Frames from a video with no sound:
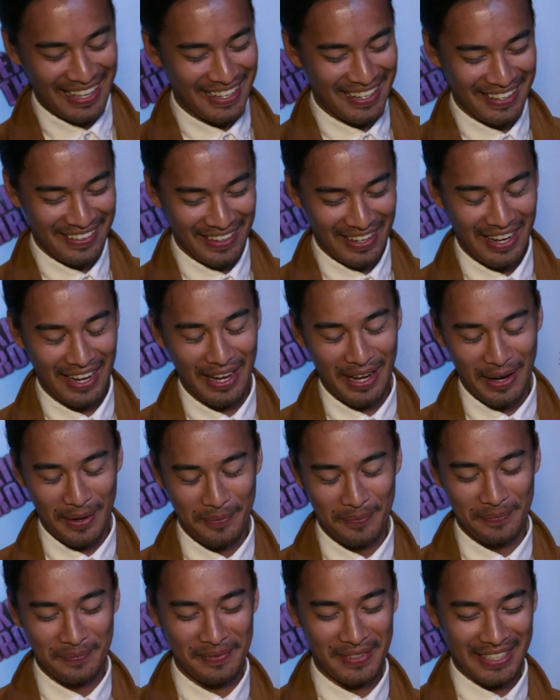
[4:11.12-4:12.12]
i didn't
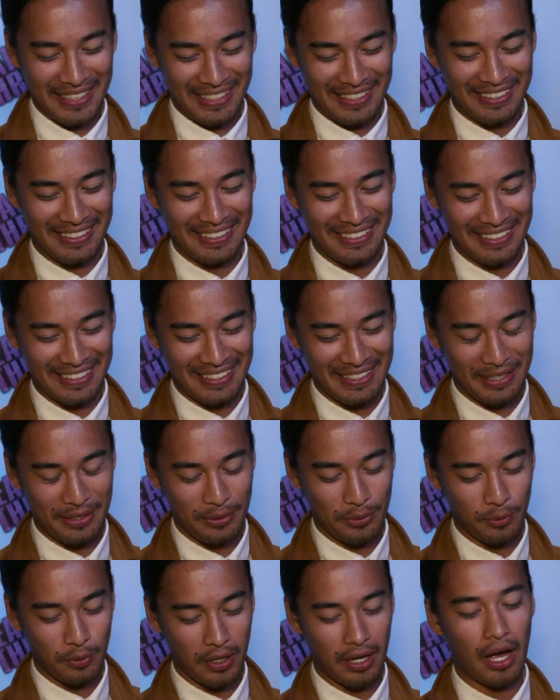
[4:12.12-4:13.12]
um uh,
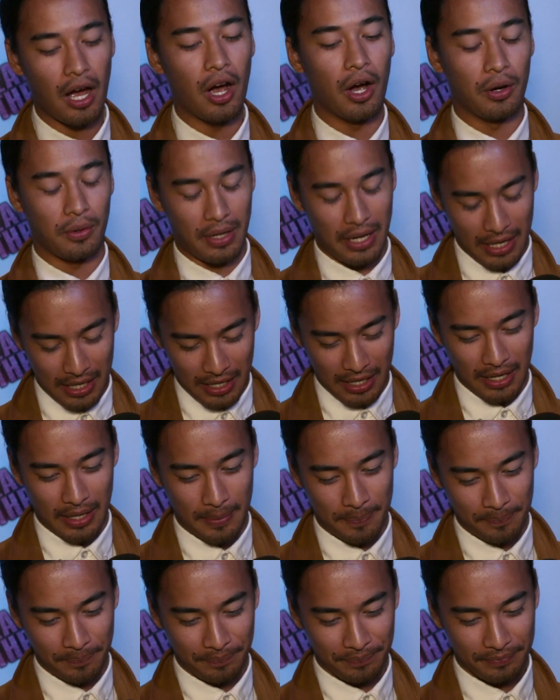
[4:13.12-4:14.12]
Oh,
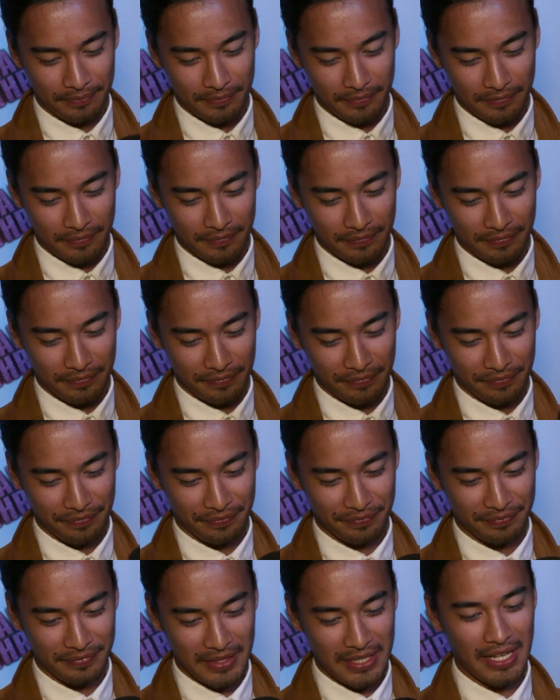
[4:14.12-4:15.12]
um, you know, like the movie.
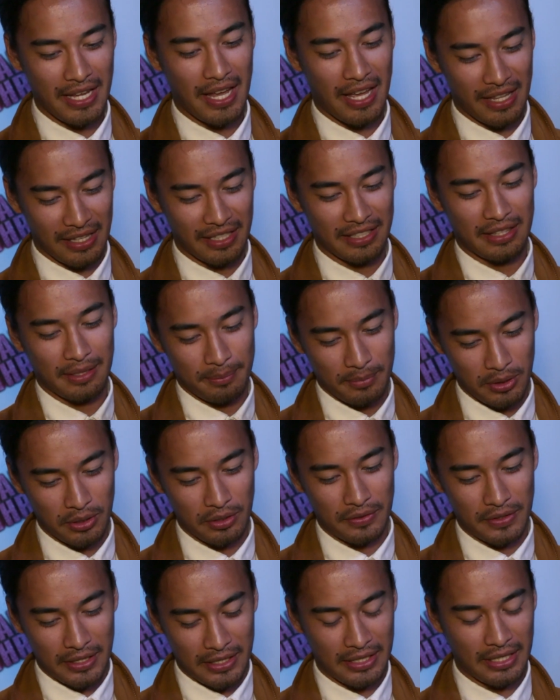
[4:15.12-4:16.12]
Yeah, like the
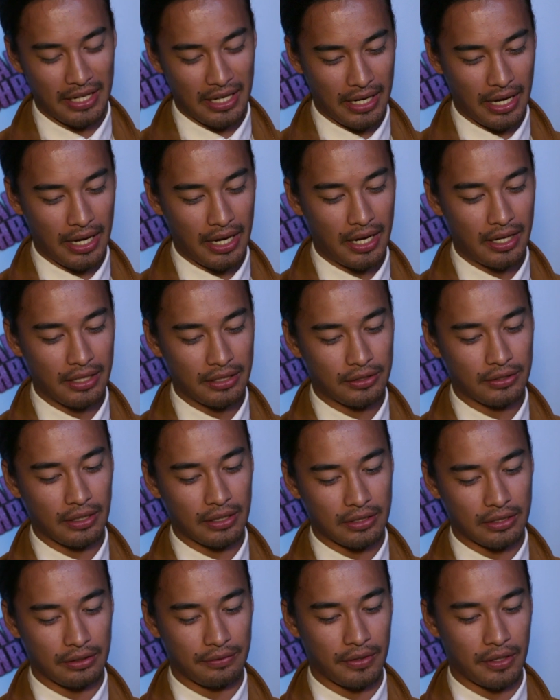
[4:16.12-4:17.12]
movie. Uh, it's
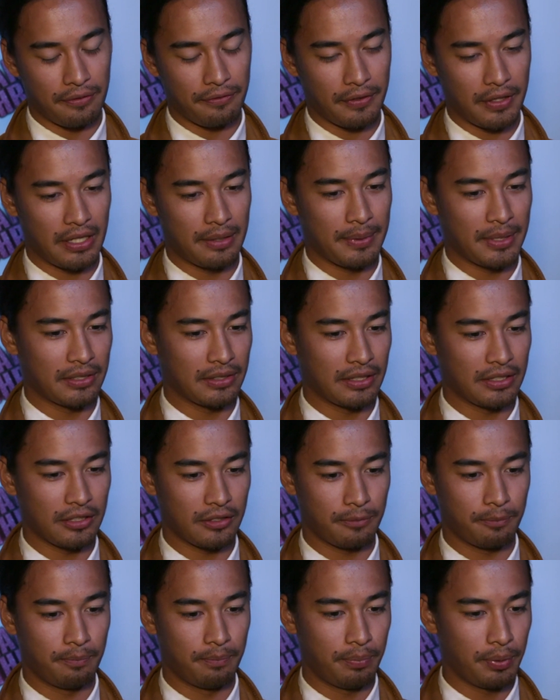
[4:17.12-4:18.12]
actually very funny because I
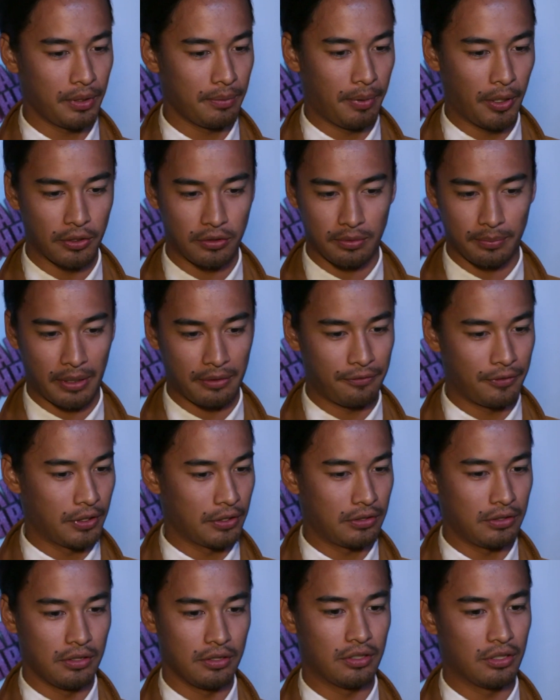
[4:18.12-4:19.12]
just put, posted my
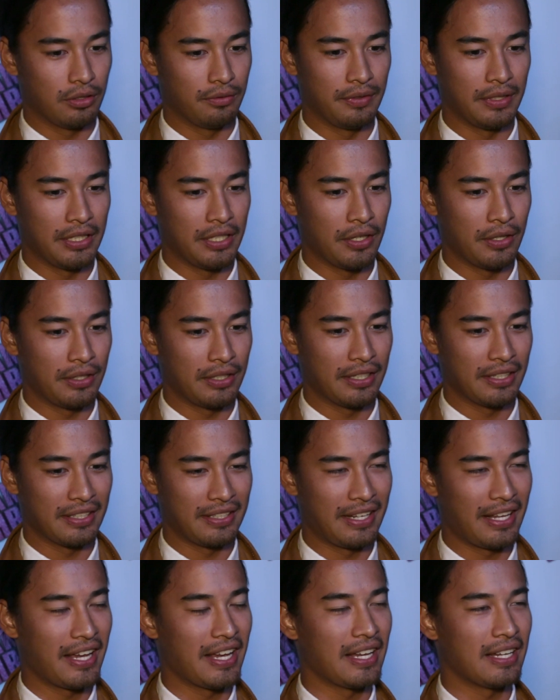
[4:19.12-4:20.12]
first YouTube video the other
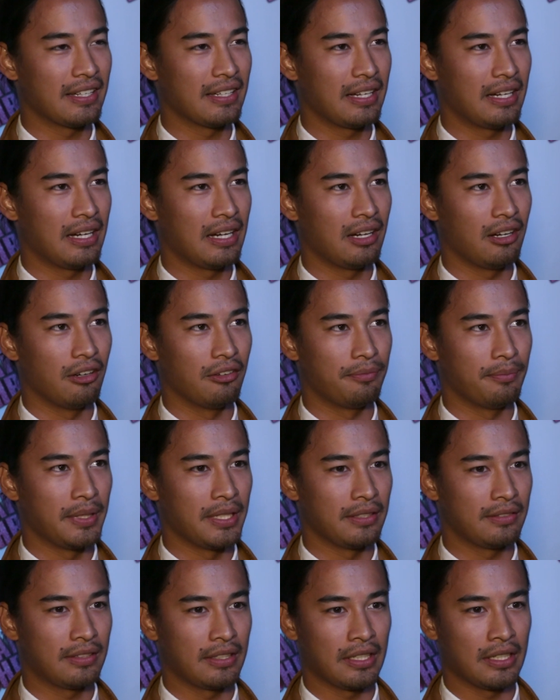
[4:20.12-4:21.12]
day uh, of
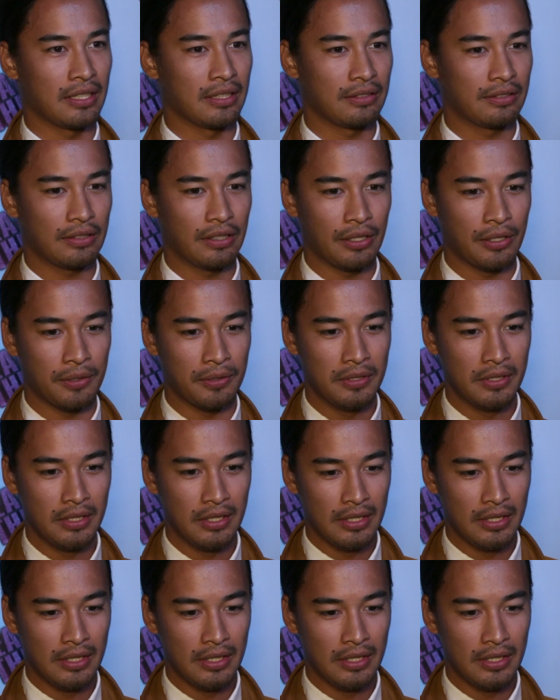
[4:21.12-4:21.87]
me singing. So,